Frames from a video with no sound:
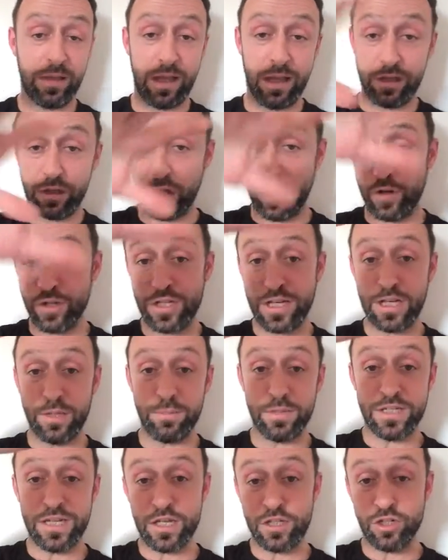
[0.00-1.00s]
and the continental
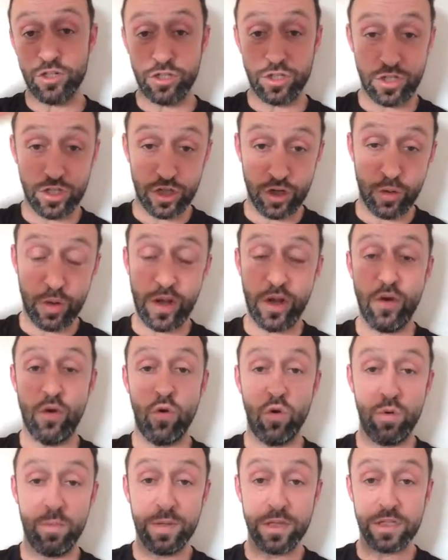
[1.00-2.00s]
possessions are so
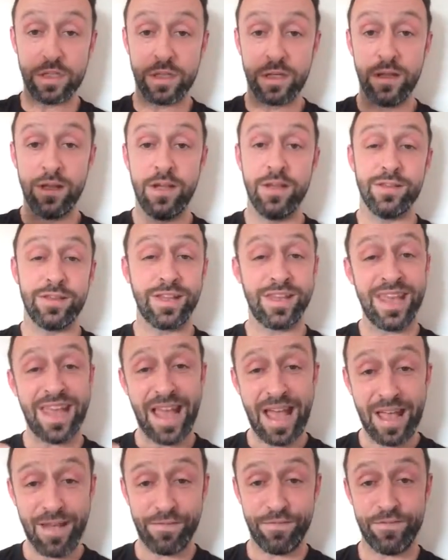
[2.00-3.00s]
enormous that they
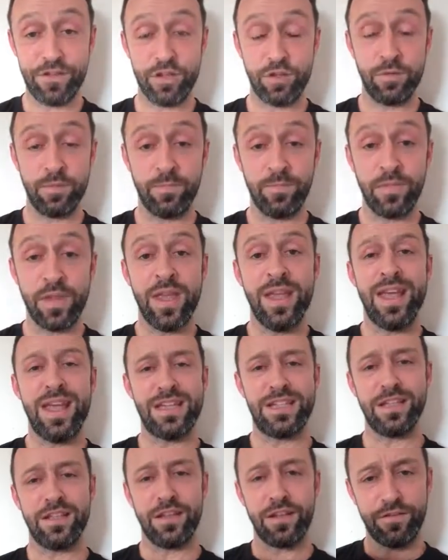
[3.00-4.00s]
have to?
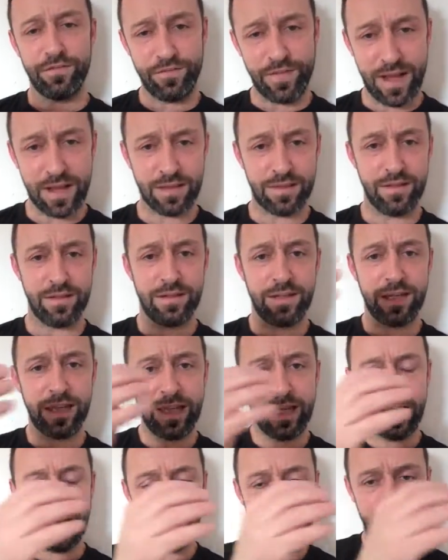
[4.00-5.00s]
Is it that the fact that the
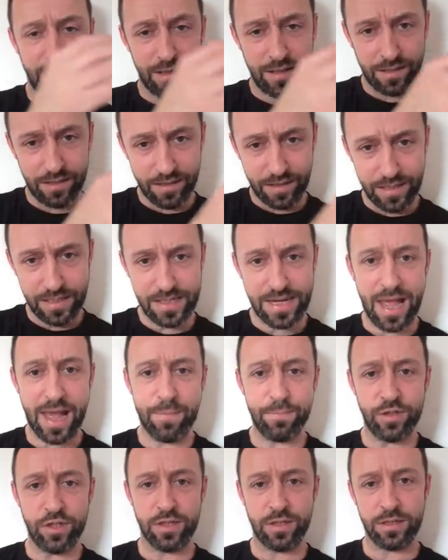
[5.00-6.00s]
king is
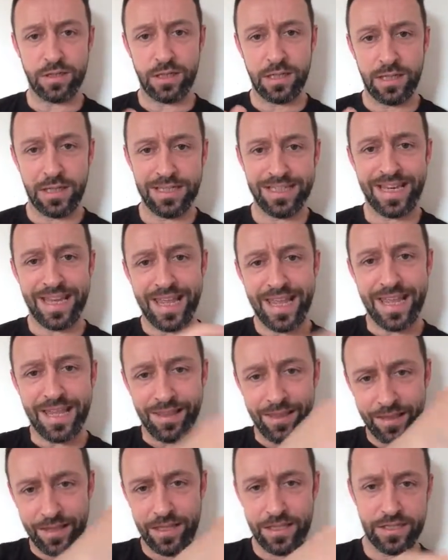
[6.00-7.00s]
absent, he's
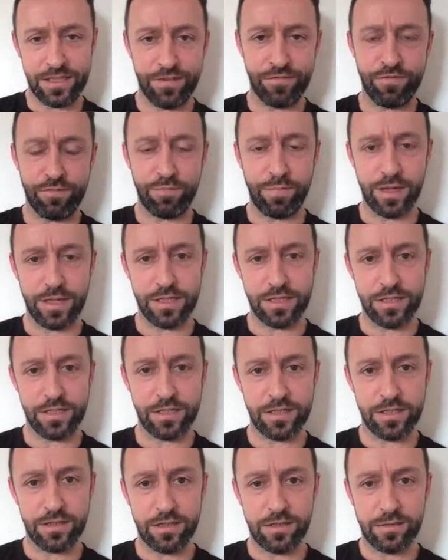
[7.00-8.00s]
in these different
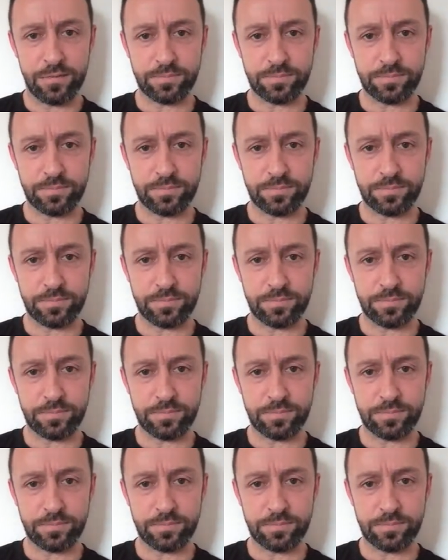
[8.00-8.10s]
places?